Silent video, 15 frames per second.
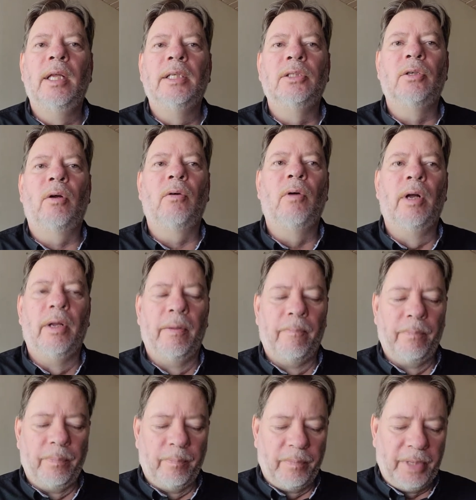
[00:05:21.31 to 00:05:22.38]
So
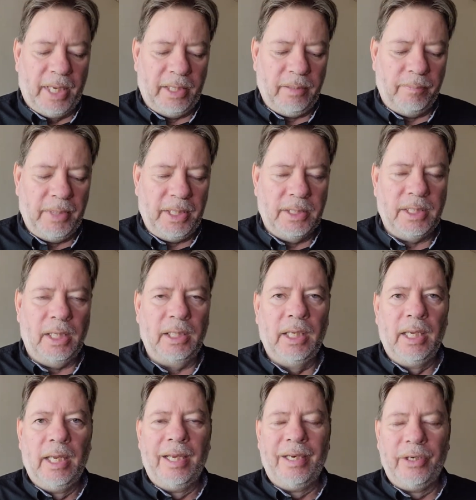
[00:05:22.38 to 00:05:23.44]
that means that
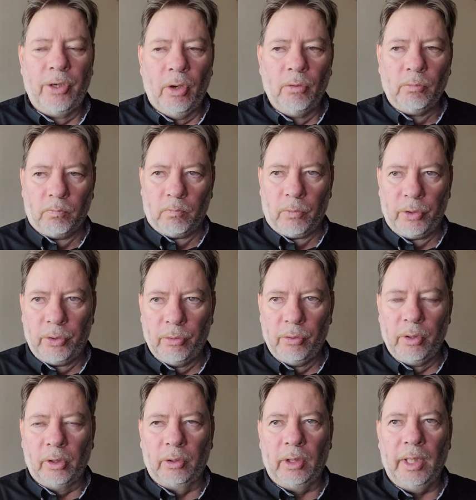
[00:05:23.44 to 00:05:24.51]
do
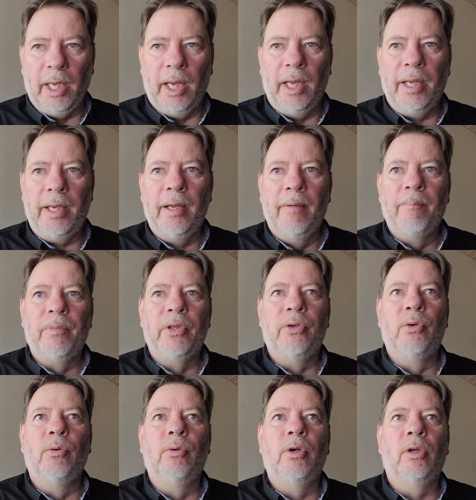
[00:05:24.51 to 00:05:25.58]
not lie,
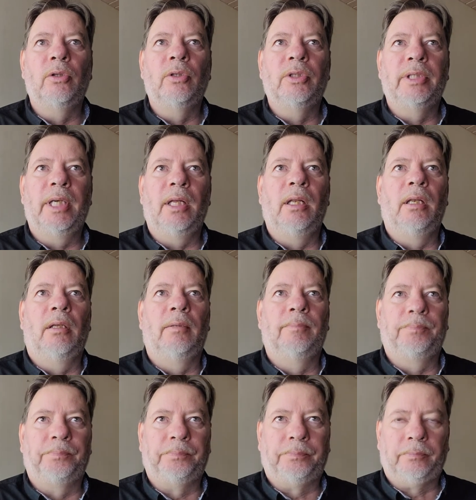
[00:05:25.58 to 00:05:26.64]
do not tell
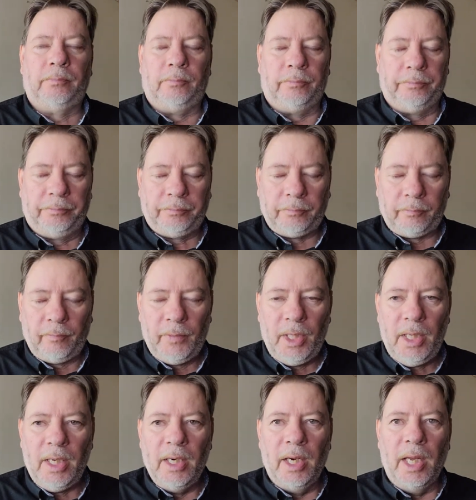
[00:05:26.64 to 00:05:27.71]

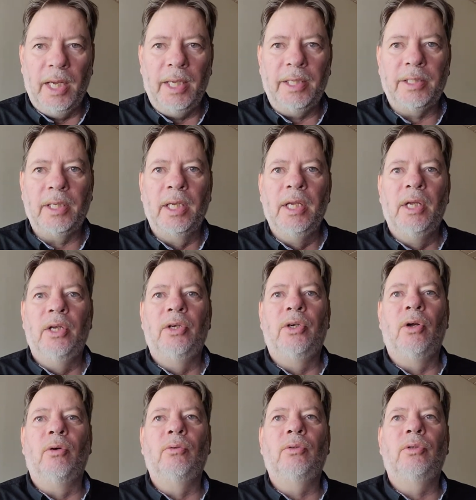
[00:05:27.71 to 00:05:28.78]
lies,
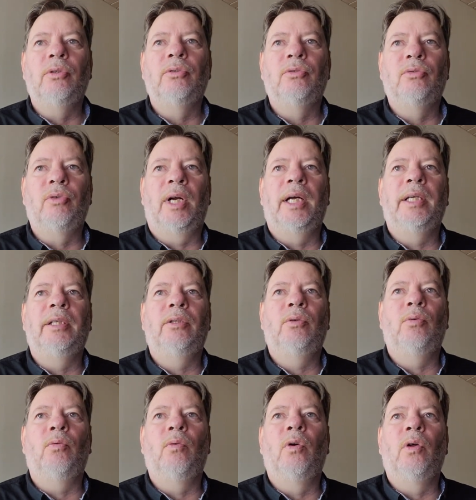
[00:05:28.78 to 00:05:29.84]
don't try
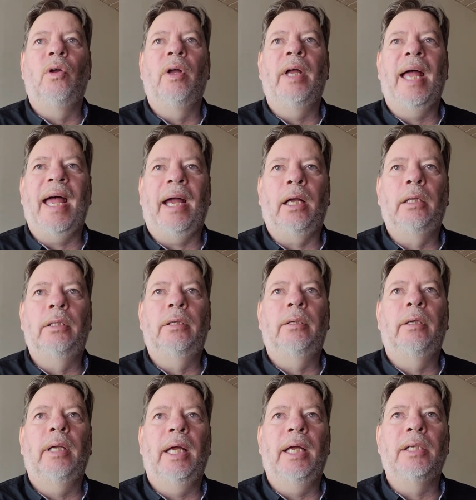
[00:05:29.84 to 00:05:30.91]
to act
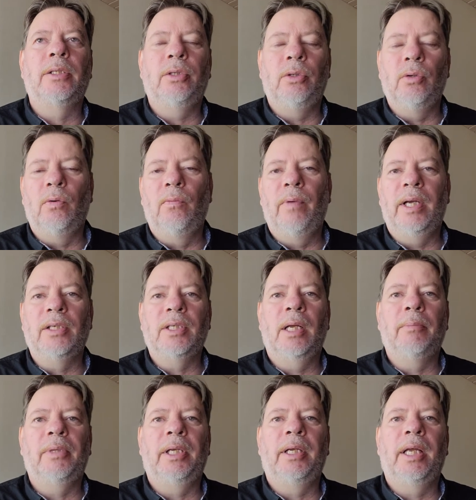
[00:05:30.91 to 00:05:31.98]
as you were
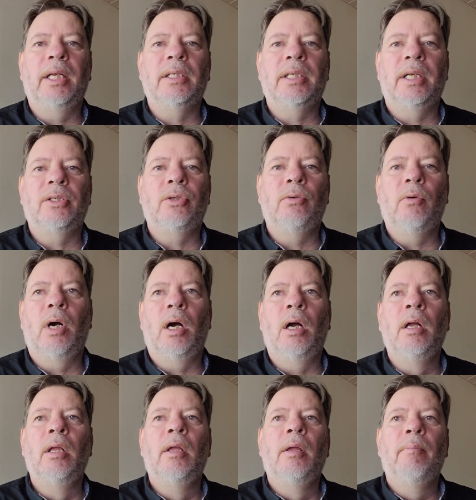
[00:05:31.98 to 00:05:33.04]
something else as you are,
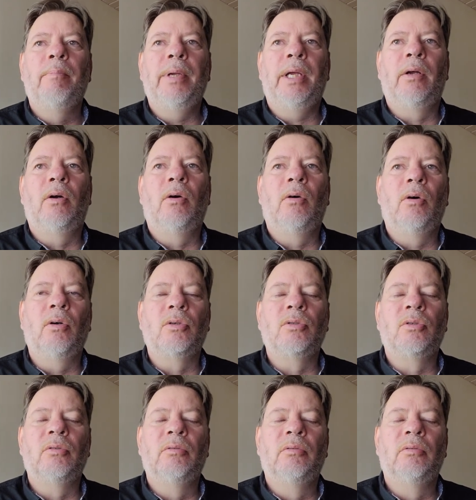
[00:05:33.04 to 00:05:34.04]
because,